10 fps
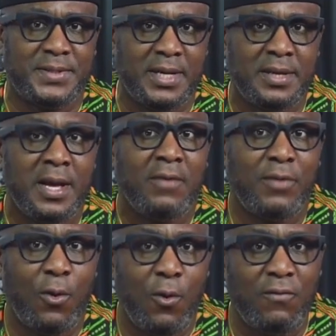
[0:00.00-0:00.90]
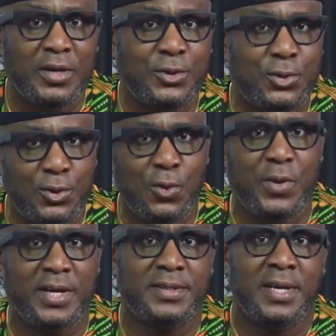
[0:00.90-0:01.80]
State for over two
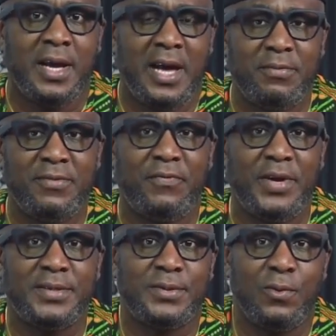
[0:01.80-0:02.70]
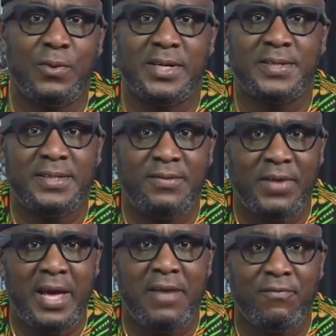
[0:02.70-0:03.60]
weeks have been faced with a
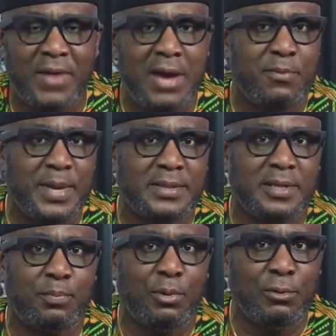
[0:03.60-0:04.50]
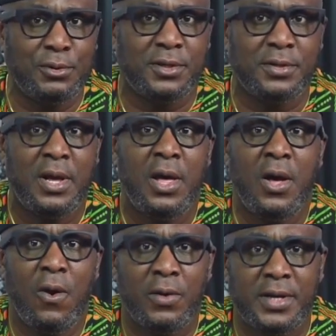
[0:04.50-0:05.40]
severe environmental pollution
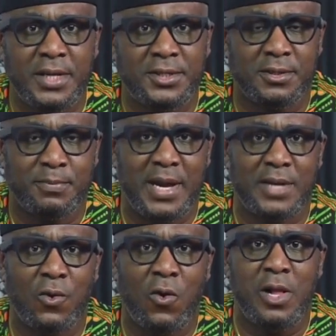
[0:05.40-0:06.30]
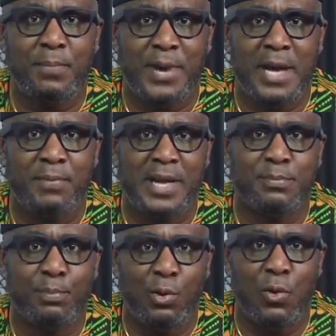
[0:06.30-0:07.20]
occasioned by an oil
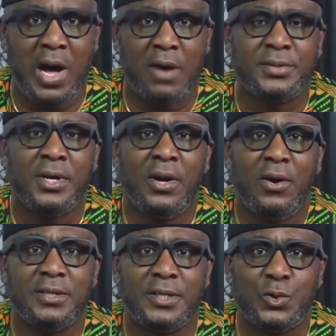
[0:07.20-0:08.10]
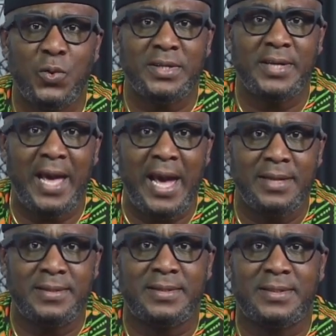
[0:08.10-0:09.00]
pipeline blowout on the
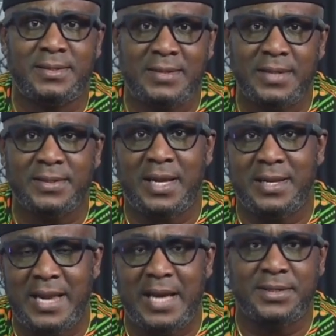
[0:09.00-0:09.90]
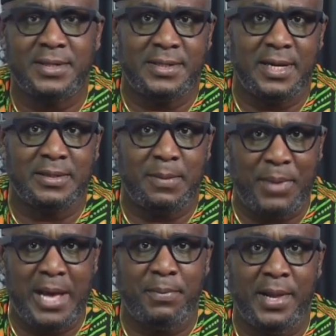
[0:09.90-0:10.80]
28th Trans-Niger Delta
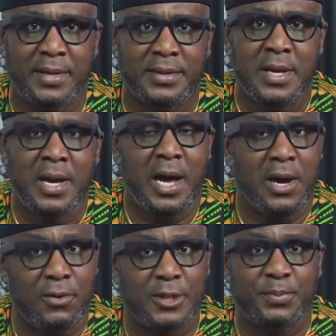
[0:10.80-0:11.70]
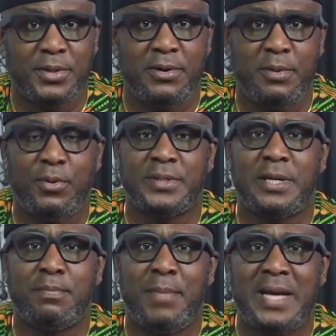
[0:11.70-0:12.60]
pipeline. Our correspondent reports
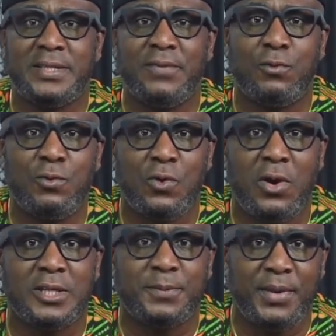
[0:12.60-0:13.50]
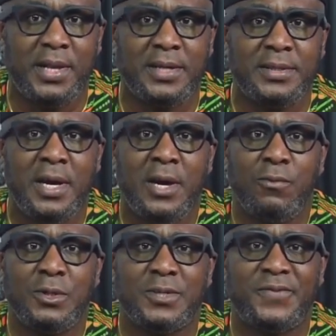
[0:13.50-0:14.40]
that massive crude oil spillage,
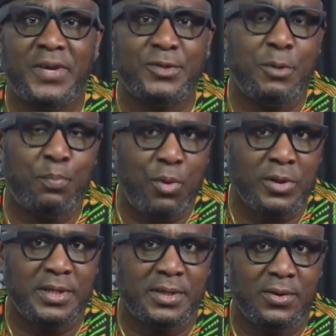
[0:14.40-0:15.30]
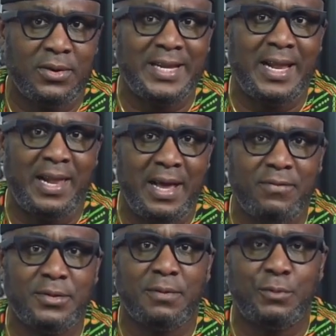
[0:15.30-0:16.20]
which was first reported on the
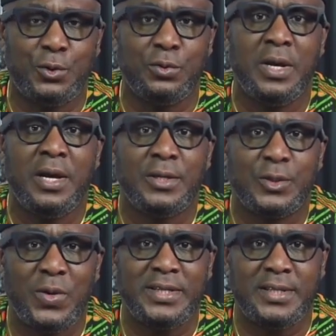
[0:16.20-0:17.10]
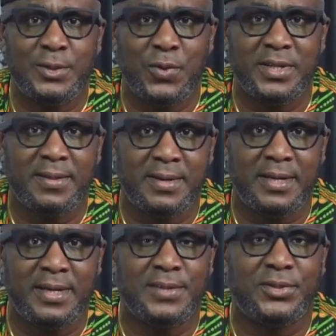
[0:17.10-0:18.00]
11th of June
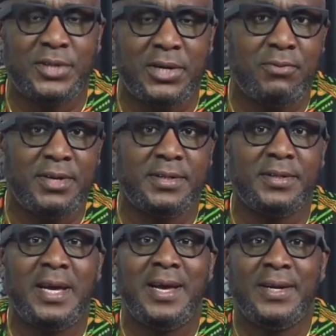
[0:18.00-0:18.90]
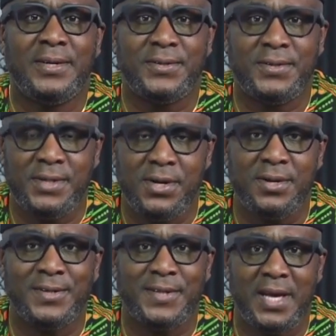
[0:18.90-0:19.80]
2023, is generating
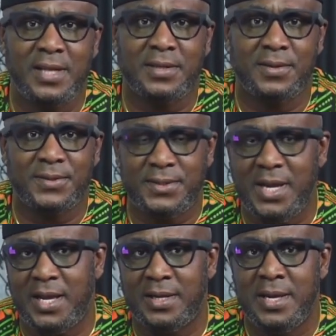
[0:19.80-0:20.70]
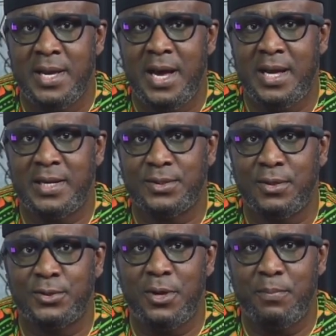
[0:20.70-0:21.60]
serious health concern and has
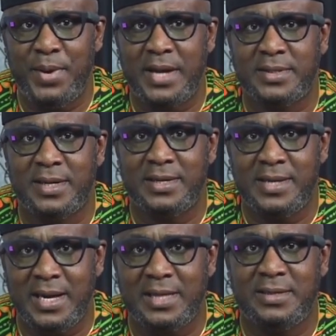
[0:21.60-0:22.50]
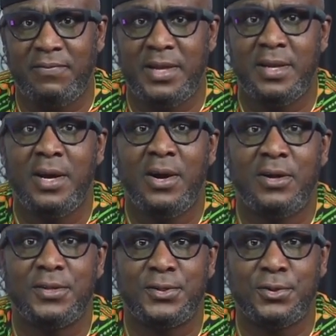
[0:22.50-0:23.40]
also impacted negatively
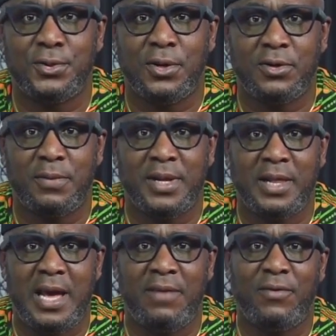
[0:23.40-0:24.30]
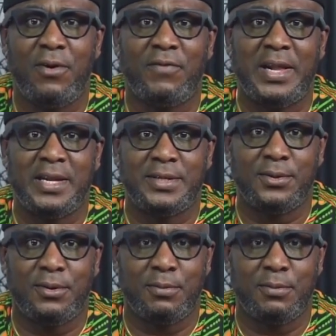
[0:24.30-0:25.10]
on the socio-economic life of Aleto